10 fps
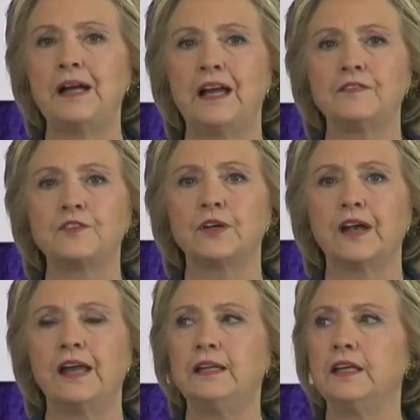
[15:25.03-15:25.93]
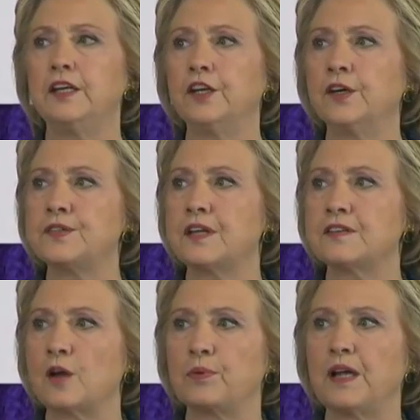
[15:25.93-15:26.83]
after 8 years as
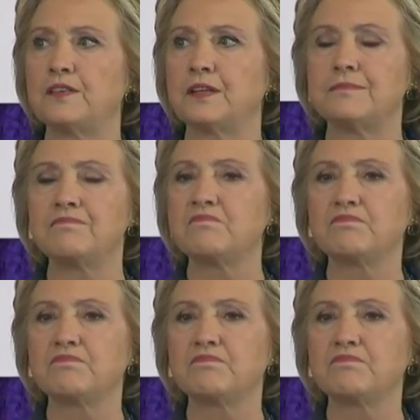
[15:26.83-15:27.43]
our president.